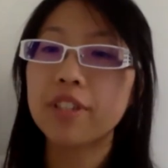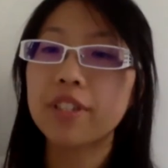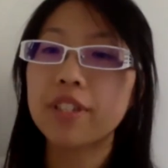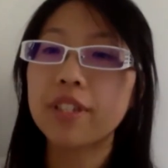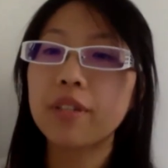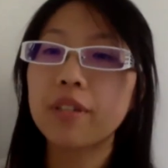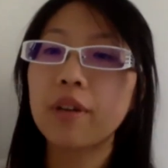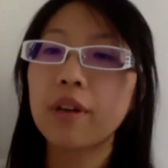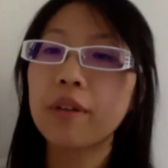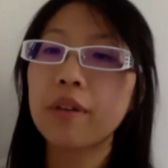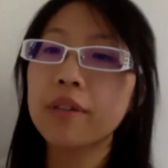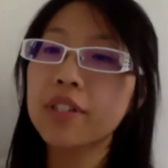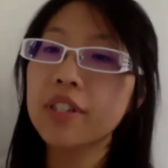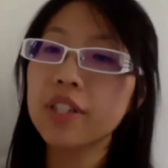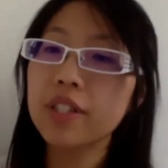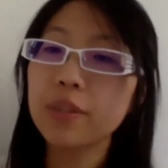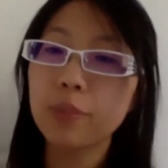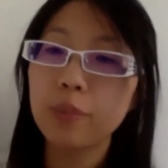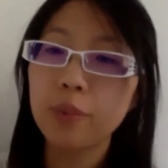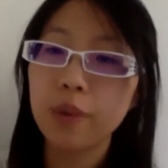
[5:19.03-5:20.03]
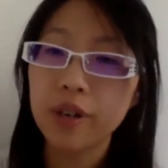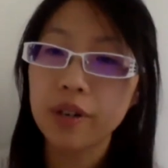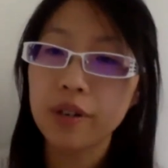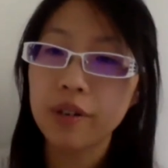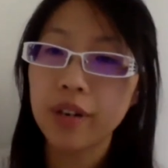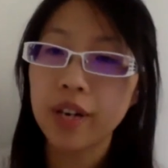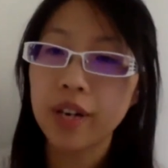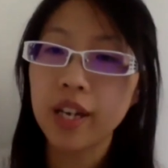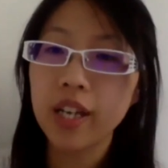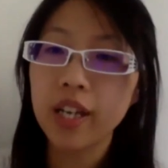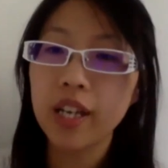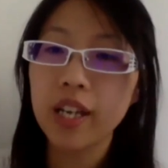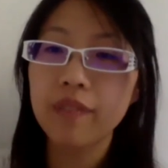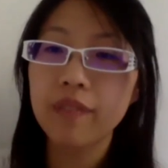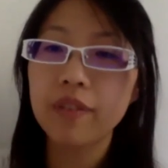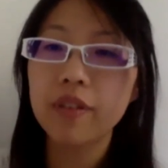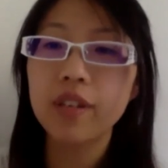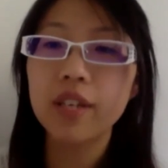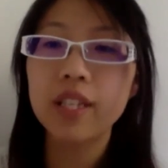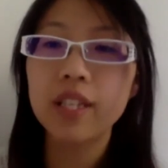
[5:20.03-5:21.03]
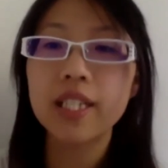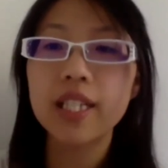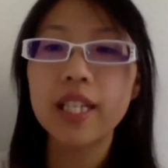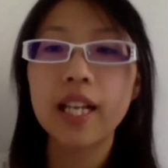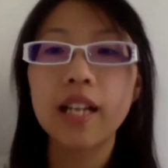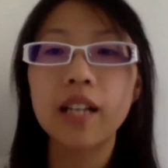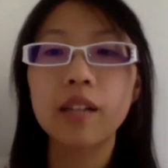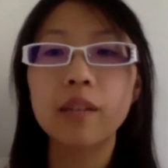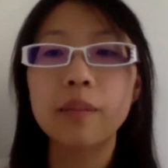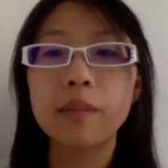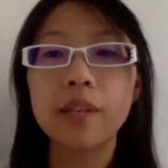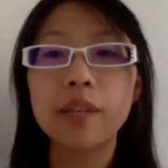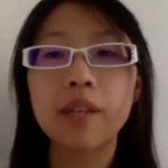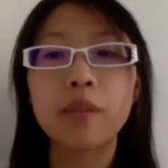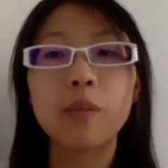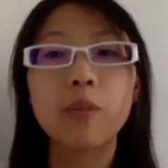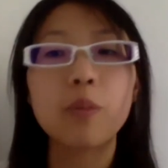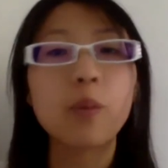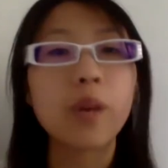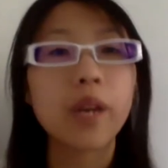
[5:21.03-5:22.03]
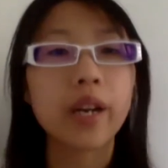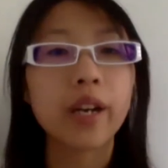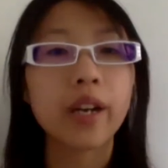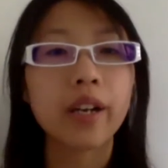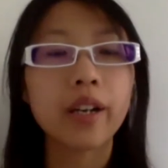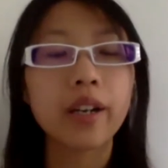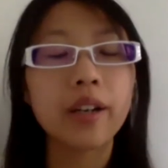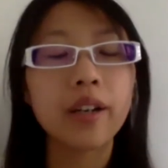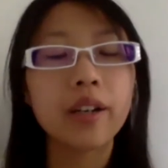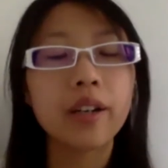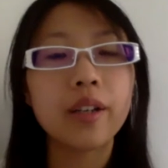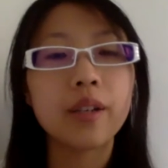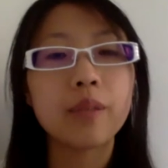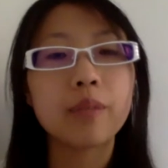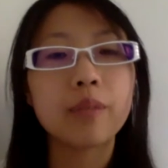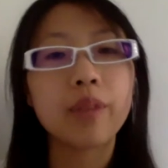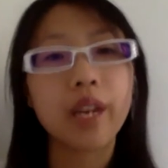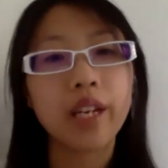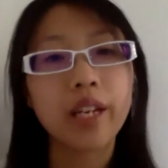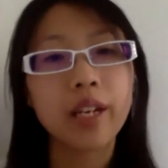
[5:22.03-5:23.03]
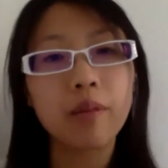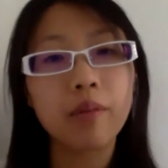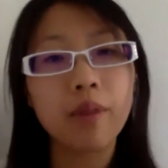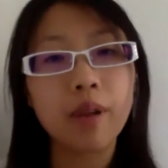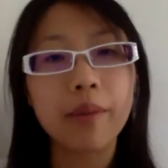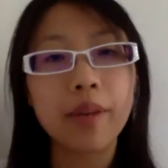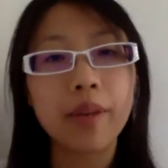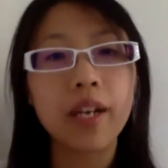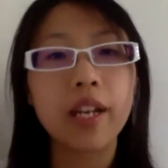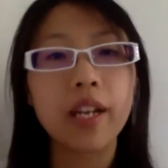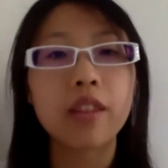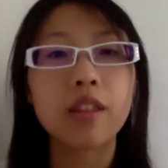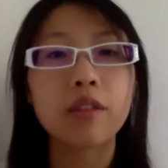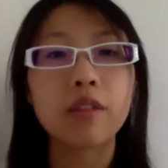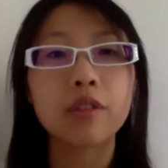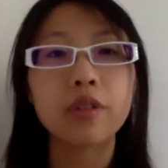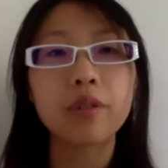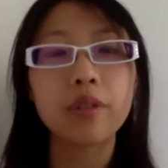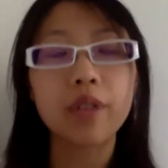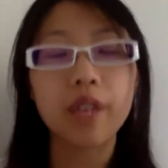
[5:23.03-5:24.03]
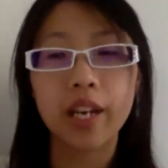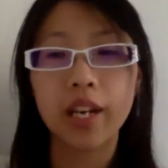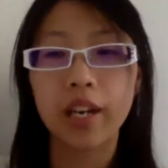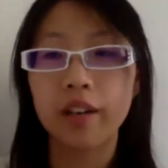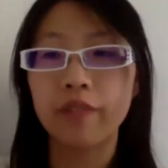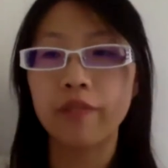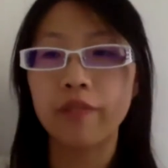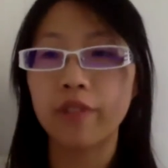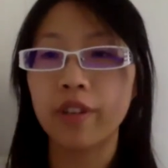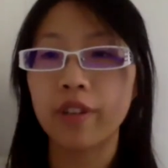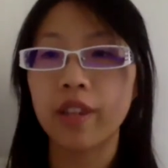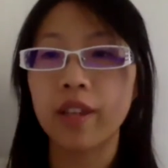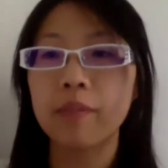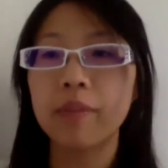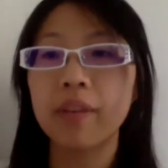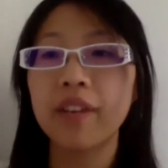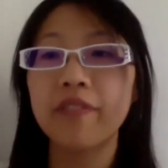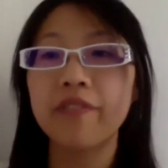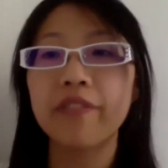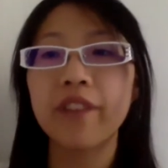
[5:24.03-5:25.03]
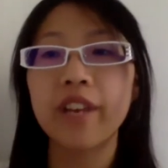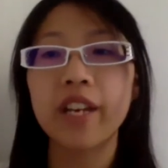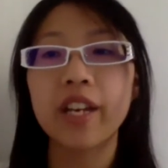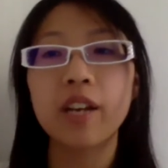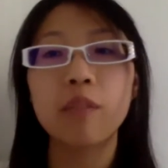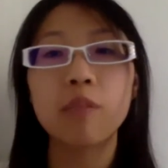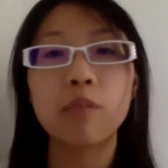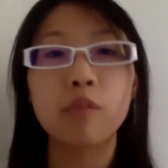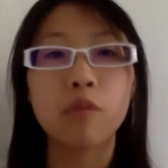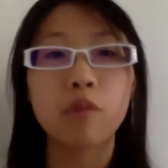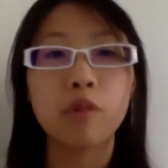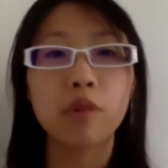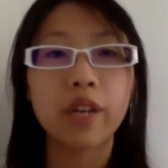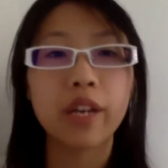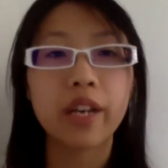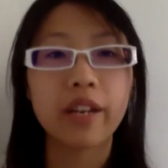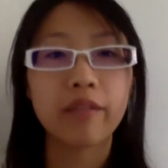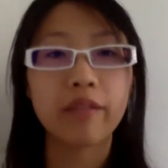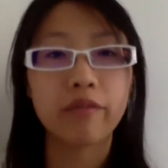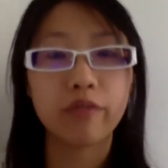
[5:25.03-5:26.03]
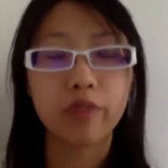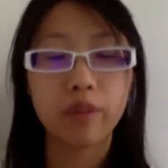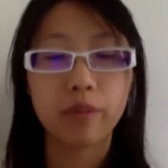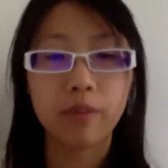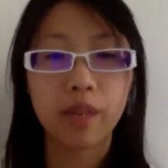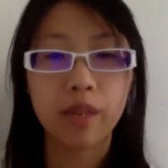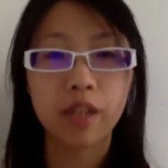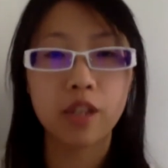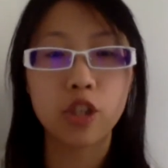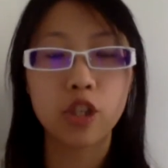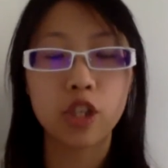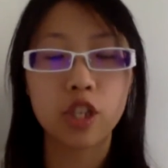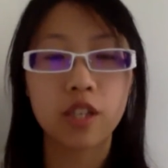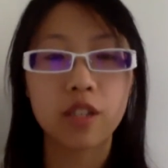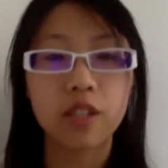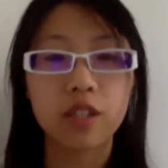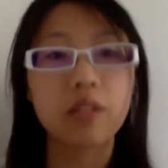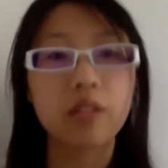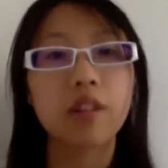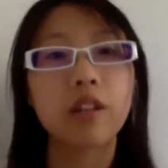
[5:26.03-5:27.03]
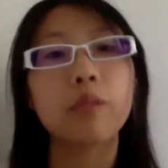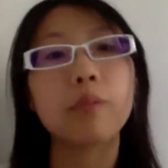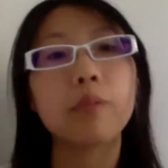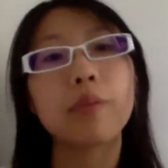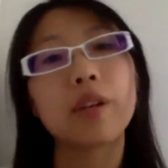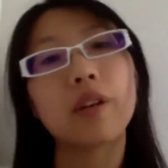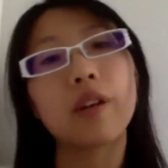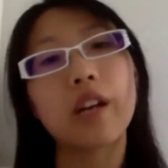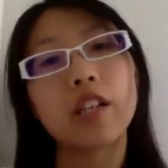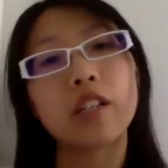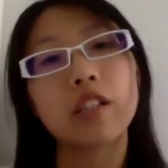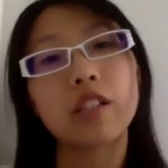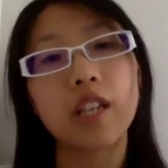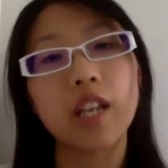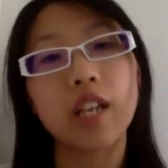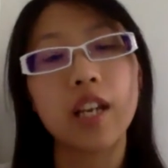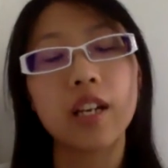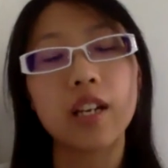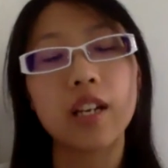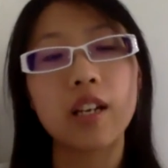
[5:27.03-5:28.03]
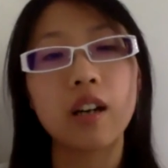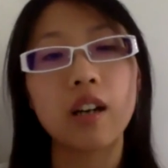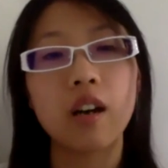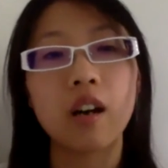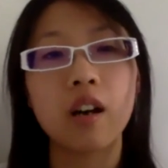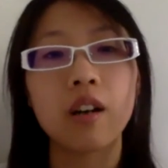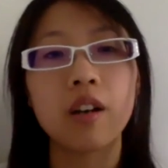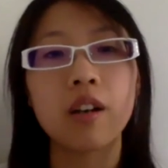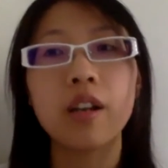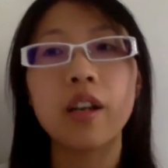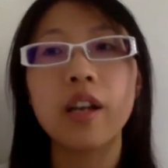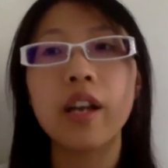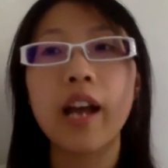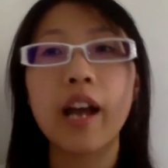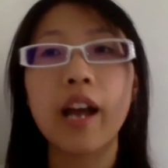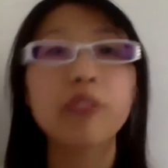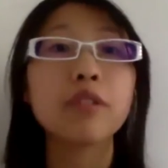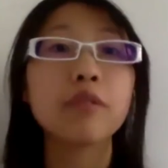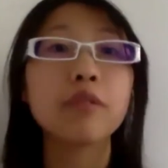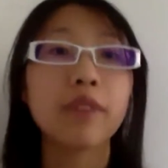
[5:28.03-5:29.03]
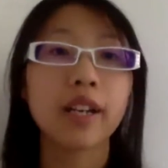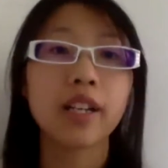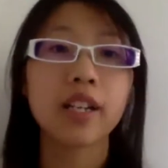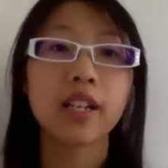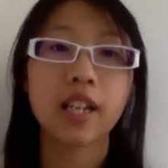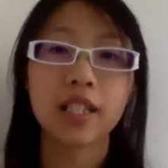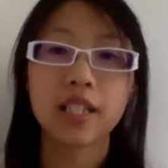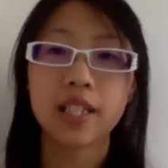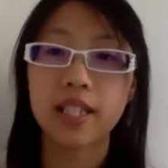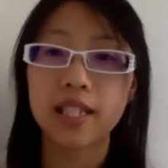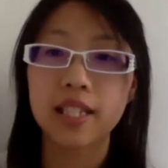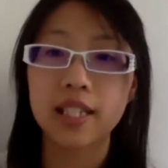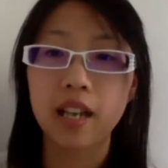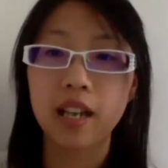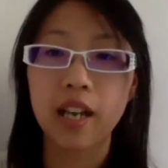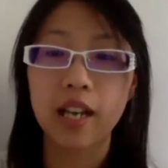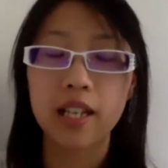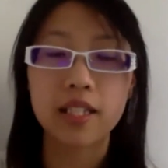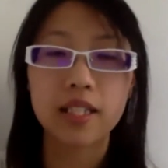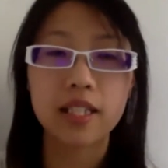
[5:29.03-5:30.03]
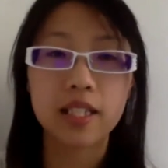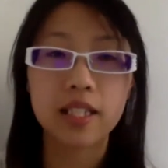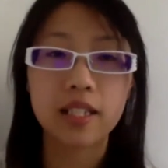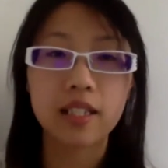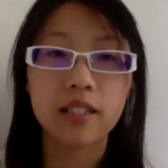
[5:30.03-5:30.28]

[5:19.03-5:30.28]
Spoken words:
So I was just wondering if you can tell me where pregnant women and those who care for them can find out more information so they're better educated on how to recognize the signs.